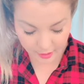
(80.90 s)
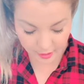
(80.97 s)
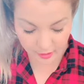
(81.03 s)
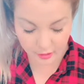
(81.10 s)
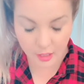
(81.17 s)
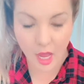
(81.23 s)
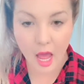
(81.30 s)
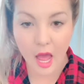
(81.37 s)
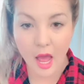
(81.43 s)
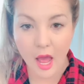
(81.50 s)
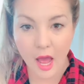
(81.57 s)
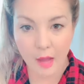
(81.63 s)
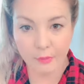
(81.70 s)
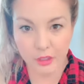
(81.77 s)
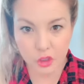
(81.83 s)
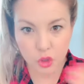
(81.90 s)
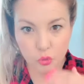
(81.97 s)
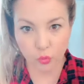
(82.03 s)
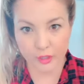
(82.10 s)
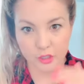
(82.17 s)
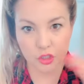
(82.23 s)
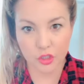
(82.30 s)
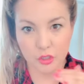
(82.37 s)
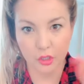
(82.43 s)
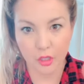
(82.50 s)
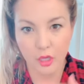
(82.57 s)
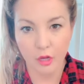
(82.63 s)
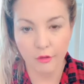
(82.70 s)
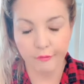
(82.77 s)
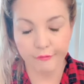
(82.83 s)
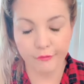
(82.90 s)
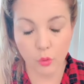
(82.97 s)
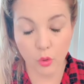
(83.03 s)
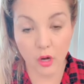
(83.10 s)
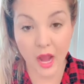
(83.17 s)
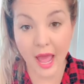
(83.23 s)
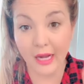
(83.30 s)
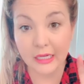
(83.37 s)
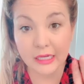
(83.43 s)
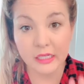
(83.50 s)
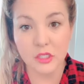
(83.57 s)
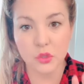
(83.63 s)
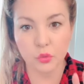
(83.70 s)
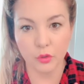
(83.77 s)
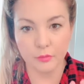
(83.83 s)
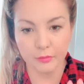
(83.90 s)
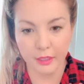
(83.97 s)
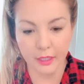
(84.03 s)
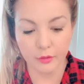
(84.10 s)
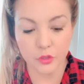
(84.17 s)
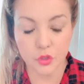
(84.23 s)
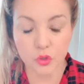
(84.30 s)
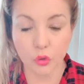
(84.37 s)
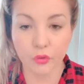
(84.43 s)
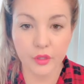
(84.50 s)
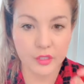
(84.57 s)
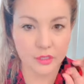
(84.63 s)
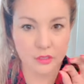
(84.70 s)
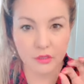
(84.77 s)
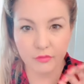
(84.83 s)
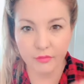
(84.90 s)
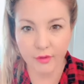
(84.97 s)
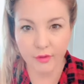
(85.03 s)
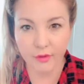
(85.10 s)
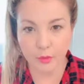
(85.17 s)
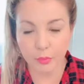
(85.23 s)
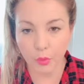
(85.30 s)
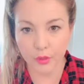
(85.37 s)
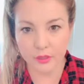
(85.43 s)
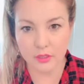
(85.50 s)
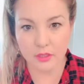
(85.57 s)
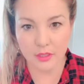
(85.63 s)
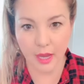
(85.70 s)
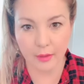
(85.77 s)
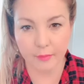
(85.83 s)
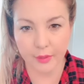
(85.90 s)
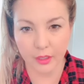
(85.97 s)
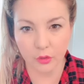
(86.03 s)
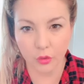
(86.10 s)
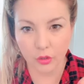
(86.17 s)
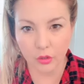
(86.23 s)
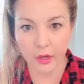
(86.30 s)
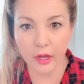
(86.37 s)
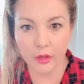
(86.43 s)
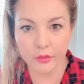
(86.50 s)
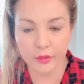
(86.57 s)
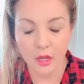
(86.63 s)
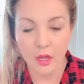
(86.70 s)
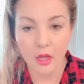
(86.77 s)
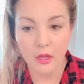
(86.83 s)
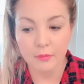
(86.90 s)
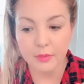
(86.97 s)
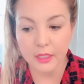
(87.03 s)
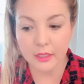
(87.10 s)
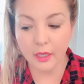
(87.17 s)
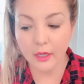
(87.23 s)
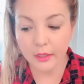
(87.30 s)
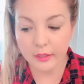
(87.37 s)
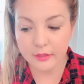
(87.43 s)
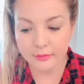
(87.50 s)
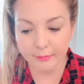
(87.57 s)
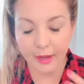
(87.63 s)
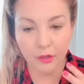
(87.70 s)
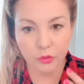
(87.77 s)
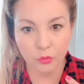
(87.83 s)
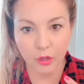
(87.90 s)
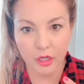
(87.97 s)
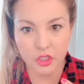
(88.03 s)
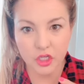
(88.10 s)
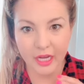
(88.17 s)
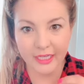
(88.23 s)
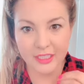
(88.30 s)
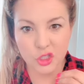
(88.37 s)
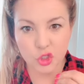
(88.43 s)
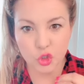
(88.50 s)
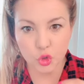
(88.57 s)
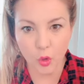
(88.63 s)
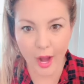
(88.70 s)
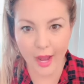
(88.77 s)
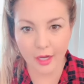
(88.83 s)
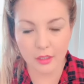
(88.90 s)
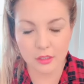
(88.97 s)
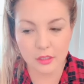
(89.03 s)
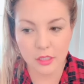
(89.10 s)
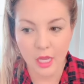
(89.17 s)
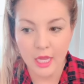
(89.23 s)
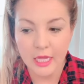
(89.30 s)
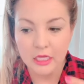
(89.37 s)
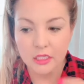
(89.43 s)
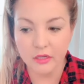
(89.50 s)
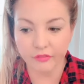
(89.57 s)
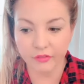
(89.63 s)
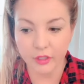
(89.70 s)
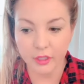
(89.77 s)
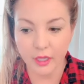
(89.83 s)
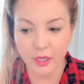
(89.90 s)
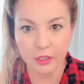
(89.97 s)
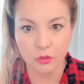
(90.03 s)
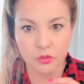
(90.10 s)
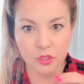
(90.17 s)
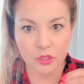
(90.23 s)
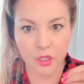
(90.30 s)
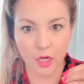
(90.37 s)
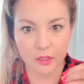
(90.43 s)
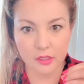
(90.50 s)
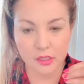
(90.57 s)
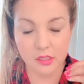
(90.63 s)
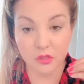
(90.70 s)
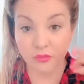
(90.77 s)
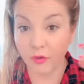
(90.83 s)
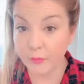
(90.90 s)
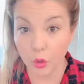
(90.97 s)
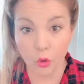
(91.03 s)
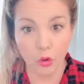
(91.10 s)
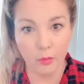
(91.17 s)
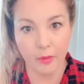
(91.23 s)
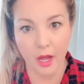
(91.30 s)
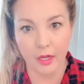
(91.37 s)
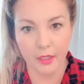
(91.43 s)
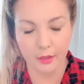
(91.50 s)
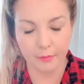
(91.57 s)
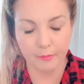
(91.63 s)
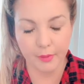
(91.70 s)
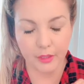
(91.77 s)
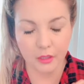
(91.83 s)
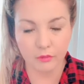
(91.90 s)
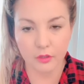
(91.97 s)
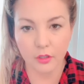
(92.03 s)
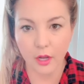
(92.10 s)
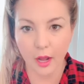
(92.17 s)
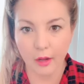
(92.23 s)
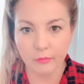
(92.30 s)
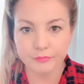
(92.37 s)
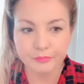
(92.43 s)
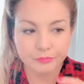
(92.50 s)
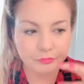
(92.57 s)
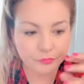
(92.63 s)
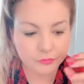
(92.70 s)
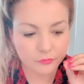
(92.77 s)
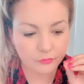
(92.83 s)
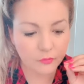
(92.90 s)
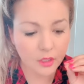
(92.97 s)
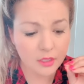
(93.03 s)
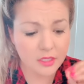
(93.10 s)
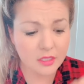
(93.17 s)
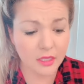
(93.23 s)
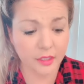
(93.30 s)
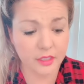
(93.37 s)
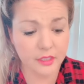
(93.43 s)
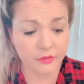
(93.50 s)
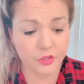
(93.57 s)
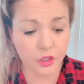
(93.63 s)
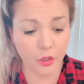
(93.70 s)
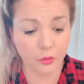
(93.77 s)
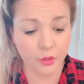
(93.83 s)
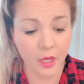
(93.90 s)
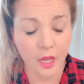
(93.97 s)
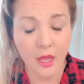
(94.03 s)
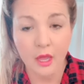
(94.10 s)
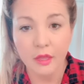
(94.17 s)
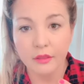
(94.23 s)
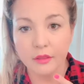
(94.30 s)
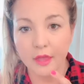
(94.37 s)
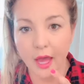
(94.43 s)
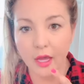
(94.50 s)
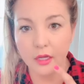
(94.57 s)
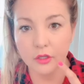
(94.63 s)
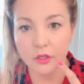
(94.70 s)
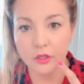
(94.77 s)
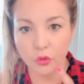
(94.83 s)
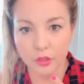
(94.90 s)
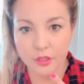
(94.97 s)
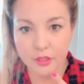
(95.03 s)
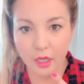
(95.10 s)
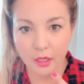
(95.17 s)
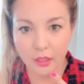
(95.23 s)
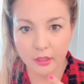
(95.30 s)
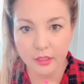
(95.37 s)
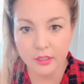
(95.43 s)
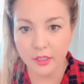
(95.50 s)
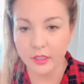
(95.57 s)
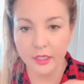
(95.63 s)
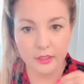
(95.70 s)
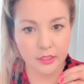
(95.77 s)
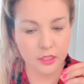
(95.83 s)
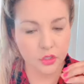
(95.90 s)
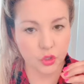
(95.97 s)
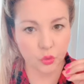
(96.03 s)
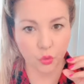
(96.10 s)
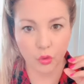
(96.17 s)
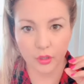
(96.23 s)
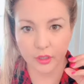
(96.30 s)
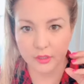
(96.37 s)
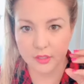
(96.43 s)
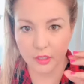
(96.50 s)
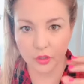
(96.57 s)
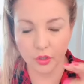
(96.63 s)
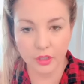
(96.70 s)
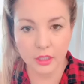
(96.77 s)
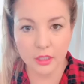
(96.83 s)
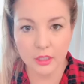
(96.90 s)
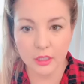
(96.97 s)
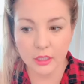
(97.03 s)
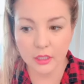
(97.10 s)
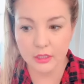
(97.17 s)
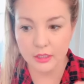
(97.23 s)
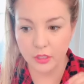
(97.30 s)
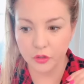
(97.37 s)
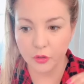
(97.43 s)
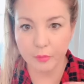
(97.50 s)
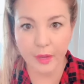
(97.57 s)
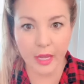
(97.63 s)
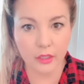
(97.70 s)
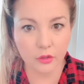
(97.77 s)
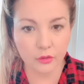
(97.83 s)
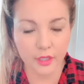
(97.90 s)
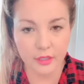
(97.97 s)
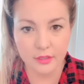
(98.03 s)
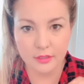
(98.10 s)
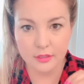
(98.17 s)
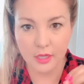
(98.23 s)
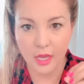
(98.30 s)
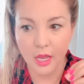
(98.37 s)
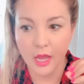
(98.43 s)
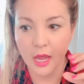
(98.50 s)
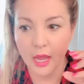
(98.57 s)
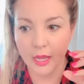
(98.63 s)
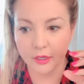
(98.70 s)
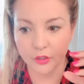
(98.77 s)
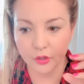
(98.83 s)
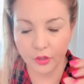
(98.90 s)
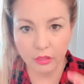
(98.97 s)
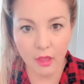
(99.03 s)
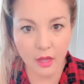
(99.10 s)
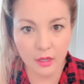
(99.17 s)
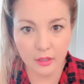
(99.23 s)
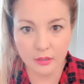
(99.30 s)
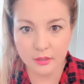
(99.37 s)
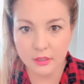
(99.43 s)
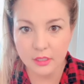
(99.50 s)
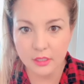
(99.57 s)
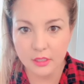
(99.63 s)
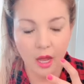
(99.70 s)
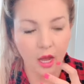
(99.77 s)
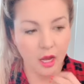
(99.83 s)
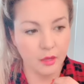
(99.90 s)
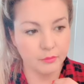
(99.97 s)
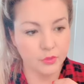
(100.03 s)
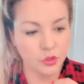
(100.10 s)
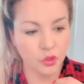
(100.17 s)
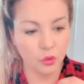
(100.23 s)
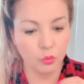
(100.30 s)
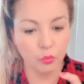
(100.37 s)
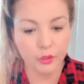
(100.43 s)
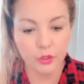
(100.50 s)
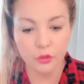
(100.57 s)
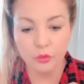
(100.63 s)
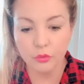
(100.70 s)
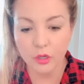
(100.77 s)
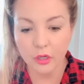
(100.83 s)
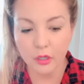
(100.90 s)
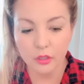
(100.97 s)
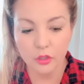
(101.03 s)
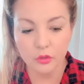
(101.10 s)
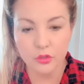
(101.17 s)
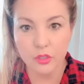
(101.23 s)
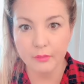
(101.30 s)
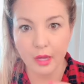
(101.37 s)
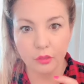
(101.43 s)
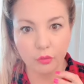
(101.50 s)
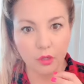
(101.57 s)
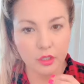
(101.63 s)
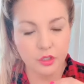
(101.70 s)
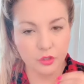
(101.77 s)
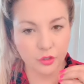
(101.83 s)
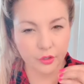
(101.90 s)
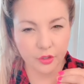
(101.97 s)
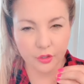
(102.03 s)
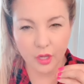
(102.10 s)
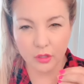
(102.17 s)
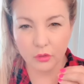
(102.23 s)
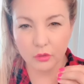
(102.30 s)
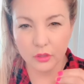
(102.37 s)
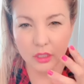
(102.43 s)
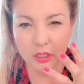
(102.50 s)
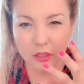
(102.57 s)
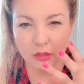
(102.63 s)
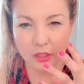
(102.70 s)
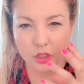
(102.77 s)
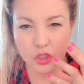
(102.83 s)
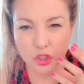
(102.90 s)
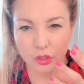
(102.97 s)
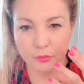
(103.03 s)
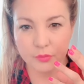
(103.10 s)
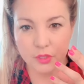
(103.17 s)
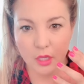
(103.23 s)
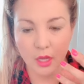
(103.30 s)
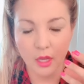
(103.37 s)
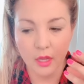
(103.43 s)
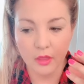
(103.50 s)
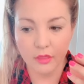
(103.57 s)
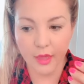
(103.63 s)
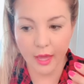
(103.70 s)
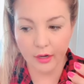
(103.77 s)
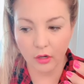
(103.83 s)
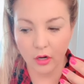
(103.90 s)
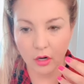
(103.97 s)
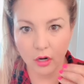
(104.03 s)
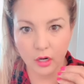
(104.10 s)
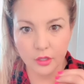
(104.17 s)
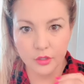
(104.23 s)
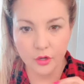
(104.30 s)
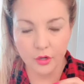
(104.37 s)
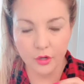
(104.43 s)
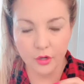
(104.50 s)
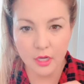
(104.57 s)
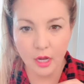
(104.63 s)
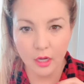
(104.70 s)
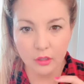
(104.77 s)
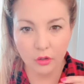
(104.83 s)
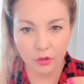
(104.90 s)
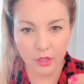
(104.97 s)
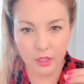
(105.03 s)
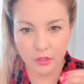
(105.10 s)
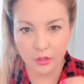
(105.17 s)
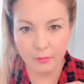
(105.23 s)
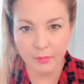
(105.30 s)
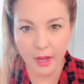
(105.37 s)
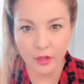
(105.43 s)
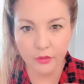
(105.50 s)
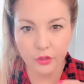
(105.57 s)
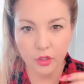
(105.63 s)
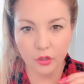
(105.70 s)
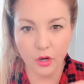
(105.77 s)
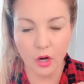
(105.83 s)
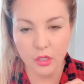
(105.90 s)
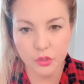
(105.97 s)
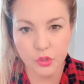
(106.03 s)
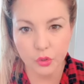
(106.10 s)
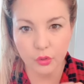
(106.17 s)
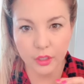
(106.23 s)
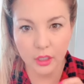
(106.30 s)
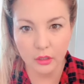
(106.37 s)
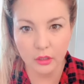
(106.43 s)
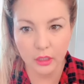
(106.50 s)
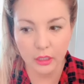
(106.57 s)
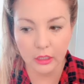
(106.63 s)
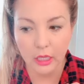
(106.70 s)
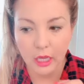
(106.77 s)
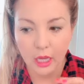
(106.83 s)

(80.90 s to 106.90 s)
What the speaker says: and I'm gonna swish for at least 1 minute. So this is a very important step in oral health because mouthwash extracts different chemicals and toxins from your whole body. Believe it or not, studies have shown that your tongue is connected to organs like your kidneys and your pancreas and your lungs. So when you are using mouthwash, you're not only killing germs that are on your tongue or in your mouth, you're also killing